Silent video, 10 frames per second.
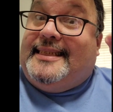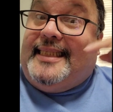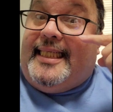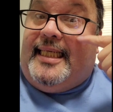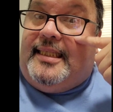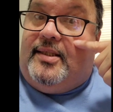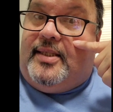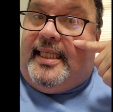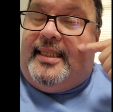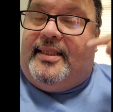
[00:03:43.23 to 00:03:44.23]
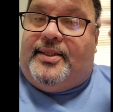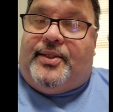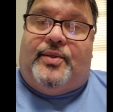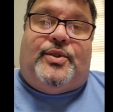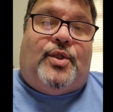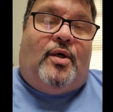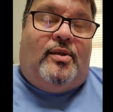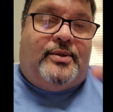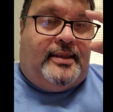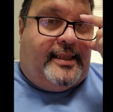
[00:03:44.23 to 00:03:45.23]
take a look into trolls.